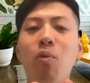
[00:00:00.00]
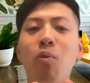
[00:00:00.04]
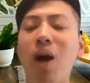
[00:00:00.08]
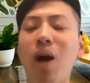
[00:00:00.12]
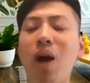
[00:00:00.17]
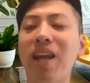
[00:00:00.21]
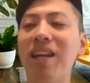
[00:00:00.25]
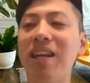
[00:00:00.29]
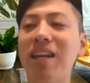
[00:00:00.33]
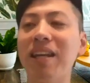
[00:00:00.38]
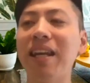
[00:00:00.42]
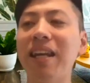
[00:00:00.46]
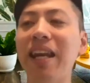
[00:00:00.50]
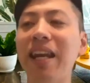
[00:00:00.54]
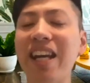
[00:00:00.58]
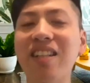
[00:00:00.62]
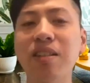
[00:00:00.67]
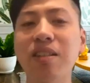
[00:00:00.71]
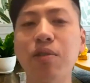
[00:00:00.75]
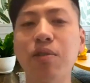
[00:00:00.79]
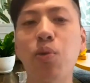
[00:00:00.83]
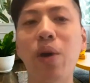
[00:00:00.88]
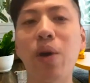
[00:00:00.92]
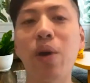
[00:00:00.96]
one
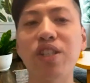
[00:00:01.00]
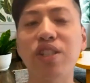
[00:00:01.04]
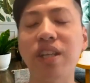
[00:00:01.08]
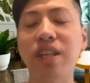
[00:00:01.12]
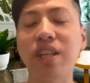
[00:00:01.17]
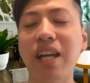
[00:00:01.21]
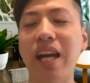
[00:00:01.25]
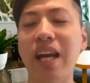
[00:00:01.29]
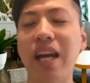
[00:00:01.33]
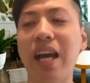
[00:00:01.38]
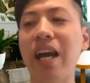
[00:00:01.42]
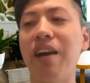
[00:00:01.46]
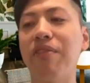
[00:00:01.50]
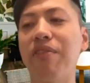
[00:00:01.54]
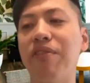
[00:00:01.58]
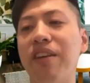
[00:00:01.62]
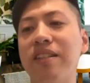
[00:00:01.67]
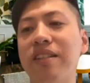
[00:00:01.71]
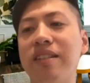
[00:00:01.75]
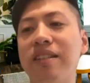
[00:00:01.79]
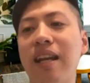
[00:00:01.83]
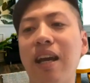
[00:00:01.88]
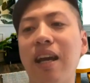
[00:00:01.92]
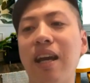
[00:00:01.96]
next question I
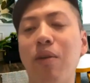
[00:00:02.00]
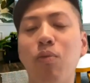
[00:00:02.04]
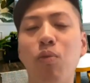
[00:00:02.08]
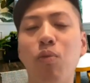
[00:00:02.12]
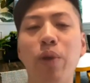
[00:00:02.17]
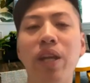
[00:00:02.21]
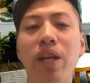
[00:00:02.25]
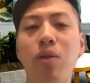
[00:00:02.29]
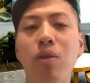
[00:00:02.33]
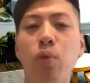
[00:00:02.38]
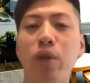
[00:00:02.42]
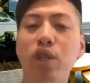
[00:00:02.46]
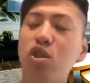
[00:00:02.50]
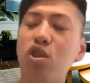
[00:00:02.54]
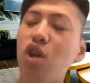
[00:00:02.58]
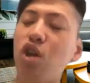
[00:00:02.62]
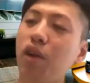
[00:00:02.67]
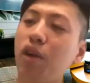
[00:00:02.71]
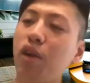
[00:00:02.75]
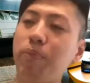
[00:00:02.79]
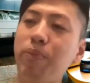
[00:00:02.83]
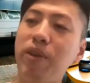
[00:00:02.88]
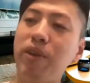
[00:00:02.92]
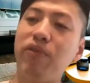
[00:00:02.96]
have is like, we
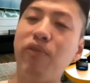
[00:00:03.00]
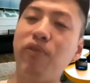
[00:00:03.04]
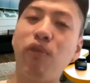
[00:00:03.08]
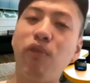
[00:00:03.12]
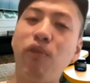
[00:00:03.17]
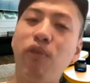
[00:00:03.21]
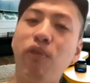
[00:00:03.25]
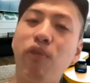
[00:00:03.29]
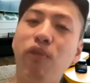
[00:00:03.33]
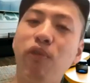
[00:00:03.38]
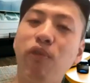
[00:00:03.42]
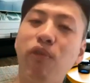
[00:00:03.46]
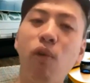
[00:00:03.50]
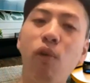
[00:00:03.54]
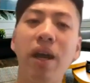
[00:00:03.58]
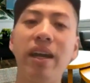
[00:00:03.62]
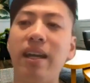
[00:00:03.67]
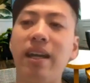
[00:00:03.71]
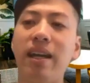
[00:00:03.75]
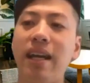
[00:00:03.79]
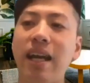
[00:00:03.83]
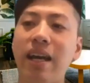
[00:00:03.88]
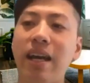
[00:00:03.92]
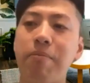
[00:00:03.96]
talked before,
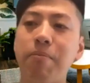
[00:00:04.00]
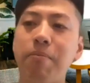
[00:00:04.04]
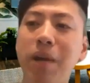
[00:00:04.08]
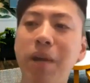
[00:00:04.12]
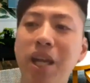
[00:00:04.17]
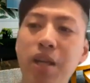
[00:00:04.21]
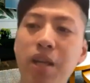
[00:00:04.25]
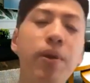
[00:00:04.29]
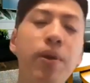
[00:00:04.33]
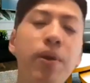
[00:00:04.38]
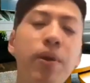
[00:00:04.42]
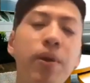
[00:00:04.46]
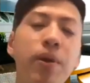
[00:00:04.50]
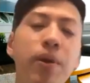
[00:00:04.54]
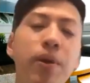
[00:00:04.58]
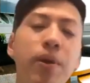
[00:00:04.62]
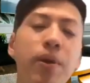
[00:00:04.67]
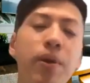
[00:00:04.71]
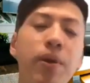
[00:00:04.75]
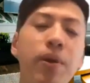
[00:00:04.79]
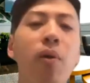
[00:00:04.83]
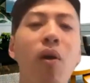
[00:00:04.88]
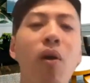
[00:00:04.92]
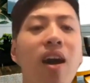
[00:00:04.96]
like many
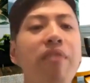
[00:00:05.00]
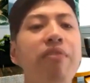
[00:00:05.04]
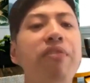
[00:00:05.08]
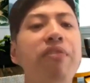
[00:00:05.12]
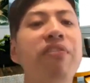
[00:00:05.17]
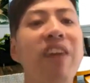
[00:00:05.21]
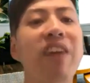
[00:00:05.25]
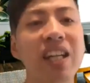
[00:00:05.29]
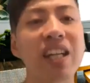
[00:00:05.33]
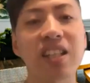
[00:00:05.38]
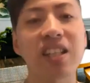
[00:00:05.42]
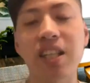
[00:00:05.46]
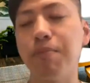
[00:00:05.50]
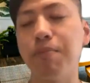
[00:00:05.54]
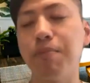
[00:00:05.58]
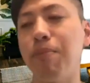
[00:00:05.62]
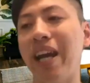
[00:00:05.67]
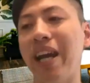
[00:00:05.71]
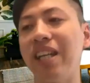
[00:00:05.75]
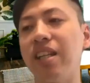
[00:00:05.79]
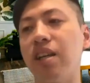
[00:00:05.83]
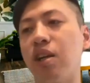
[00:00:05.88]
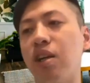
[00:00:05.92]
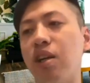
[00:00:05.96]
people are
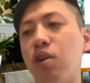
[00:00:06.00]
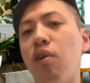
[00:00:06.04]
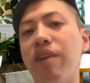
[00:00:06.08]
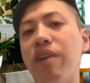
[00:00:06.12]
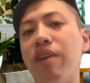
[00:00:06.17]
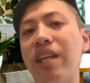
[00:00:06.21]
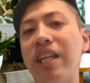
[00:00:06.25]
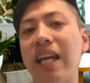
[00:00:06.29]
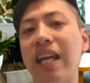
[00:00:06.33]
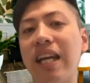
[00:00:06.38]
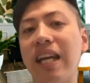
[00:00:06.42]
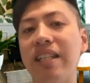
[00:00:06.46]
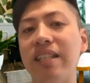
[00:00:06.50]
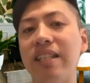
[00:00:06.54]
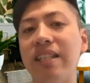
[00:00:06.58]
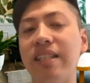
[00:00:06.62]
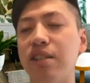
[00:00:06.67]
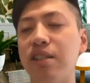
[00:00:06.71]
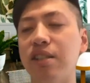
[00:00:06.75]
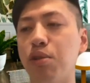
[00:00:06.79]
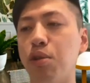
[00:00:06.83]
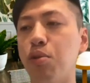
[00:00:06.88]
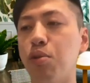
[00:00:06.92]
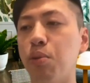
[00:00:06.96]
affected by the
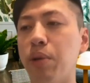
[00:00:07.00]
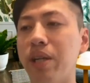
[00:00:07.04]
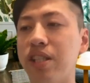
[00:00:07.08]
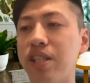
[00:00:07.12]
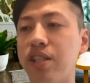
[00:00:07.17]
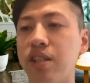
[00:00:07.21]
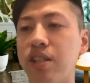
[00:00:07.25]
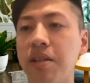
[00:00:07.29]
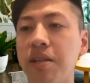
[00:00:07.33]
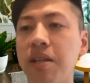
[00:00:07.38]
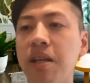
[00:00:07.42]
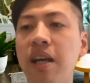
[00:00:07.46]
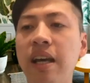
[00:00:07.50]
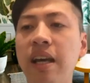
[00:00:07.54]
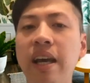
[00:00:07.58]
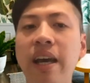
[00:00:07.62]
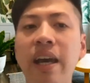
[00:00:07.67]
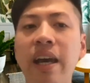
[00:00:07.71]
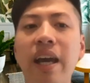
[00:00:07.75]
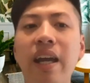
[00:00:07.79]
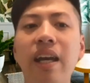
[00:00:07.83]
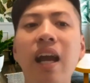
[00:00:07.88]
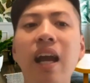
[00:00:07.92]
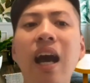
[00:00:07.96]
COVID-19 situation.
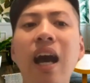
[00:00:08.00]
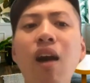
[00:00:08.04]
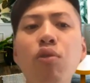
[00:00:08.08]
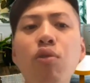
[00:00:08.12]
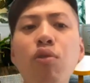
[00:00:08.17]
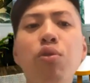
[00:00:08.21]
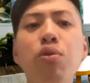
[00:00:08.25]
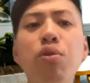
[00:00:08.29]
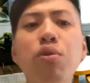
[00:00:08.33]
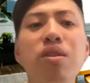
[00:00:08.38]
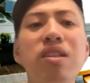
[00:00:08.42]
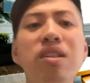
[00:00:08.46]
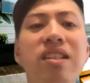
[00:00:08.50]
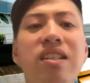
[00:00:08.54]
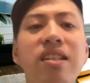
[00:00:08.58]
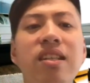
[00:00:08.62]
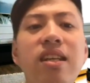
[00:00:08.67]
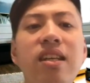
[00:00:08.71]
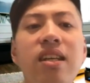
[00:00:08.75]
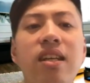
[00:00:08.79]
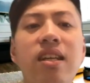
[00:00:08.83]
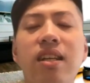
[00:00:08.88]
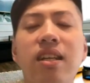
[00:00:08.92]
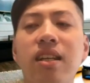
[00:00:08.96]
And how do you
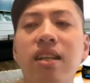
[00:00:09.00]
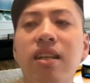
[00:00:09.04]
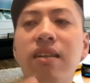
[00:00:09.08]
see